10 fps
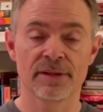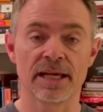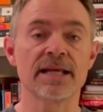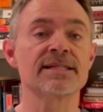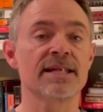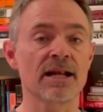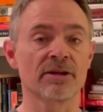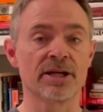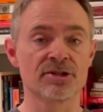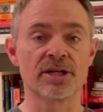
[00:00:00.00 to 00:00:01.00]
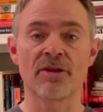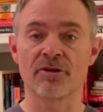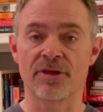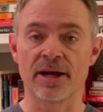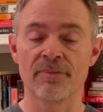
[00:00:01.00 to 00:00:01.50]
Incidentally, here's another
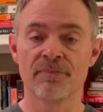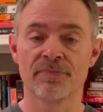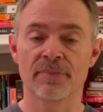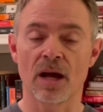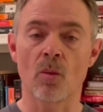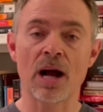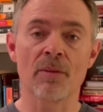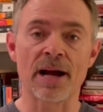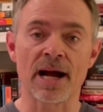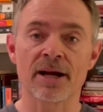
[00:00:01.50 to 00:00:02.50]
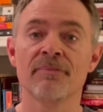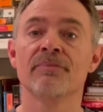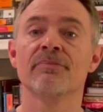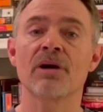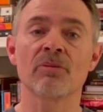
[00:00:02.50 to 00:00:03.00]
thing. A while back,
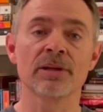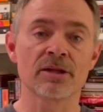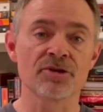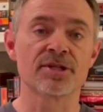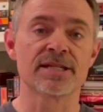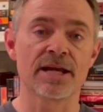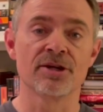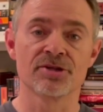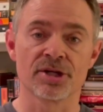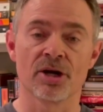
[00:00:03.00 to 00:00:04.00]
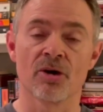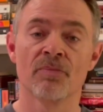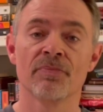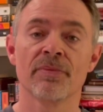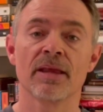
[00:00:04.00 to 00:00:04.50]
probably close to 10 years ago,
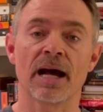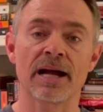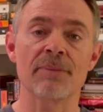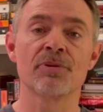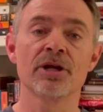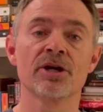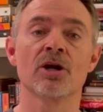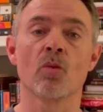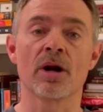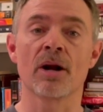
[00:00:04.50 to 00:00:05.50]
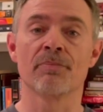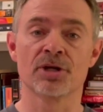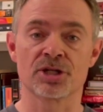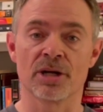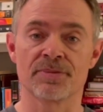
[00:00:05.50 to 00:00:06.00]
I got pretty good at one-arm
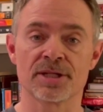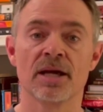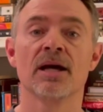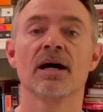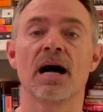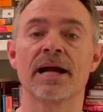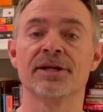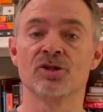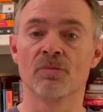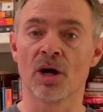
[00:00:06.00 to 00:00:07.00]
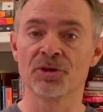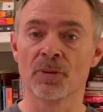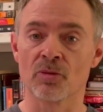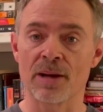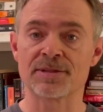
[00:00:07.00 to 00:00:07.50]
push-ups. I could do
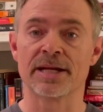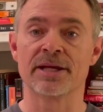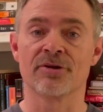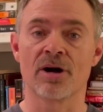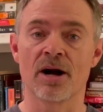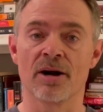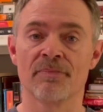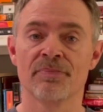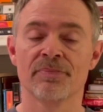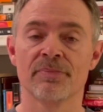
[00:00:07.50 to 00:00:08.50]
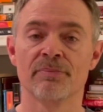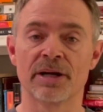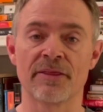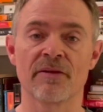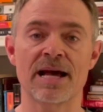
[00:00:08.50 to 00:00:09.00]
multiple reps on either arm, but
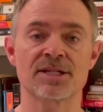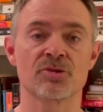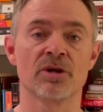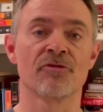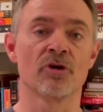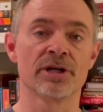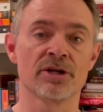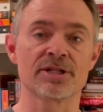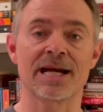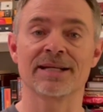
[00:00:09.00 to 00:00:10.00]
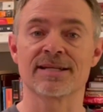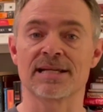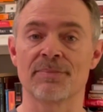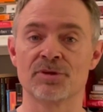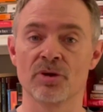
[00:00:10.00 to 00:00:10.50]
in the last 3 or 4 years I had to
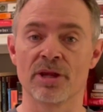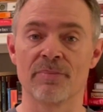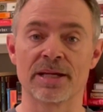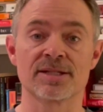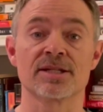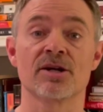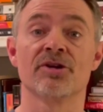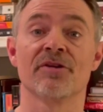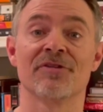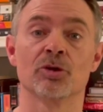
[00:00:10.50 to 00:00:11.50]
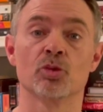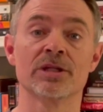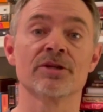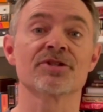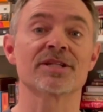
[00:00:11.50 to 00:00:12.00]
stop doing them because it started to feel
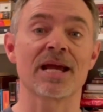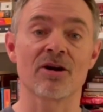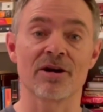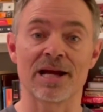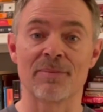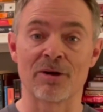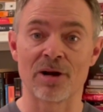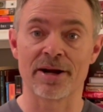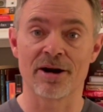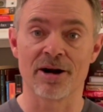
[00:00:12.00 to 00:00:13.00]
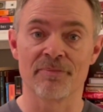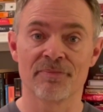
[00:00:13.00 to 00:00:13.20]
real scary on my right arm.